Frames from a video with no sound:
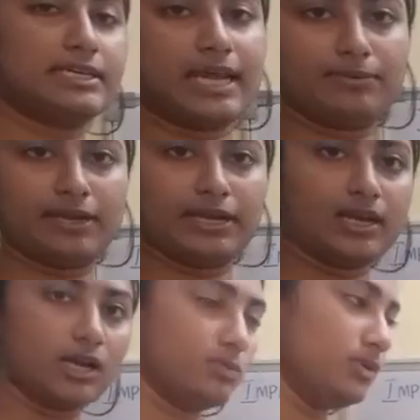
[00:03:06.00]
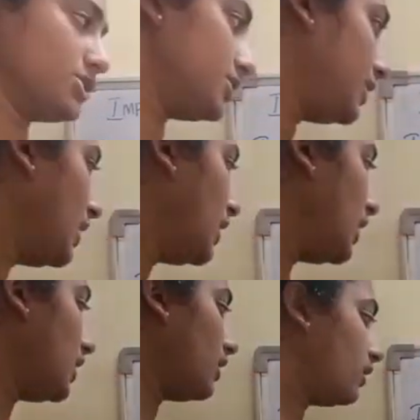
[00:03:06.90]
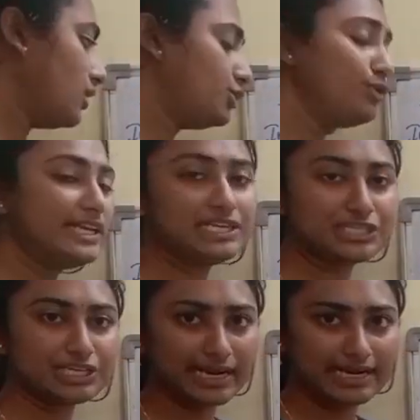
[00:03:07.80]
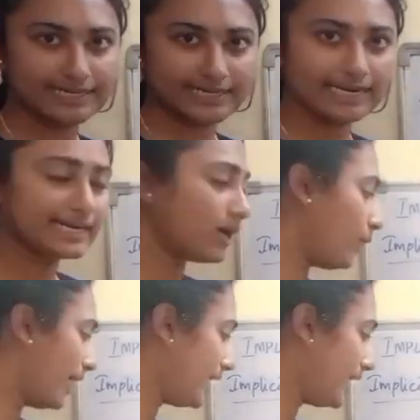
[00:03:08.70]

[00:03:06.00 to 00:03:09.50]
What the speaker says: type data conversion. You initially declare a